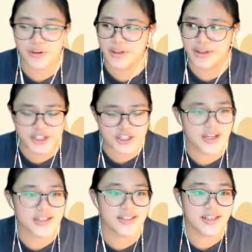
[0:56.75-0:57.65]
in
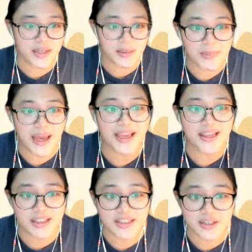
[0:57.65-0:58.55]
digesting and
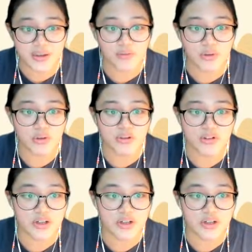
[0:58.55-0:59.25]
applying these in the future,